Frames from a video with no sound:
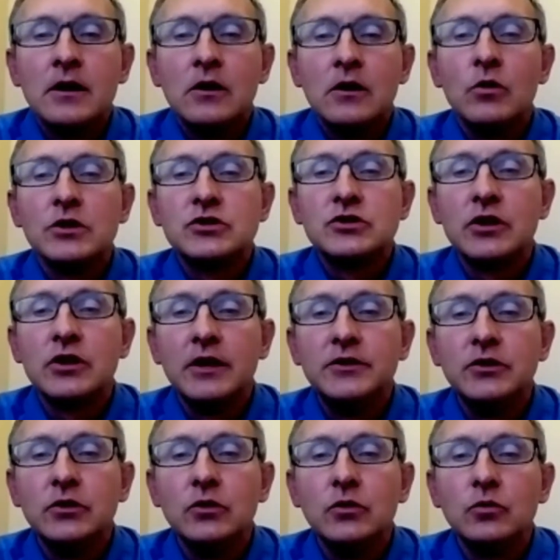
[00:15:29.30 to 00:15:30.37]
What should I
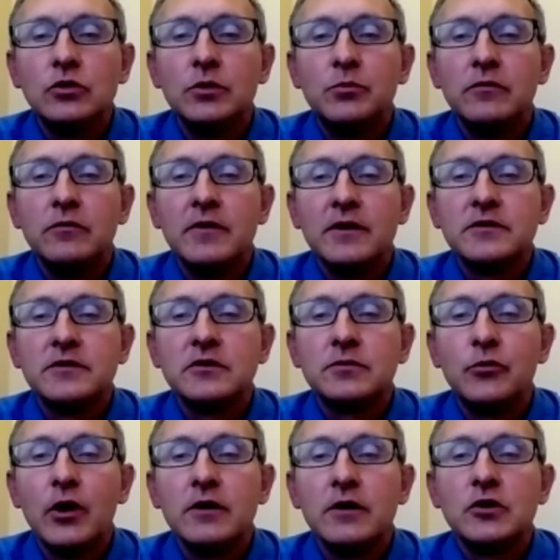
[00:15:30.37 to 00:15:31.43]
do to prevent the
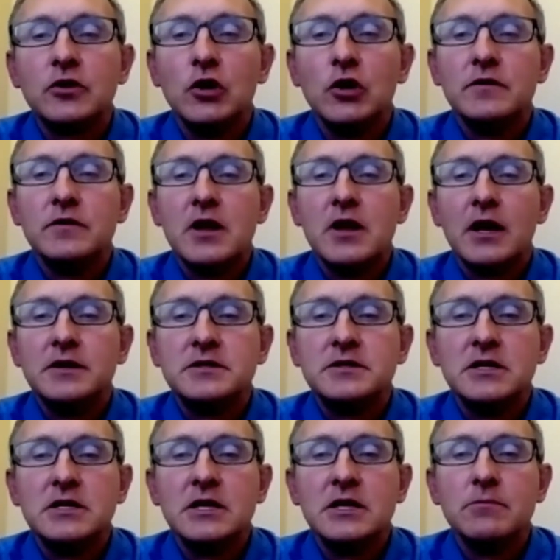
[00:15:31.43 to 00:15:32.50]
spread of
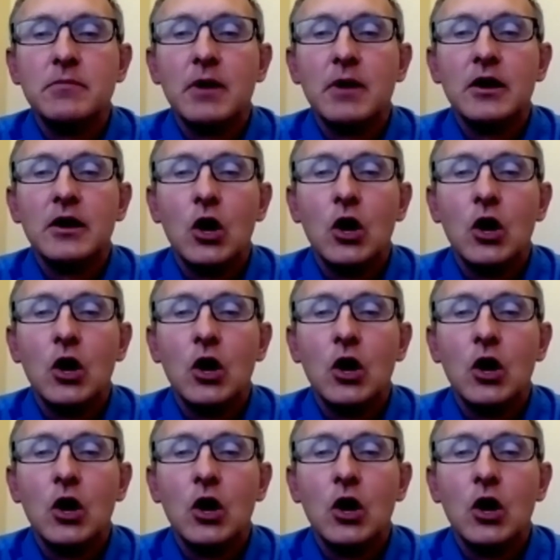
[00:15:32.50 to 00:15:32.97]
COVID-19 in my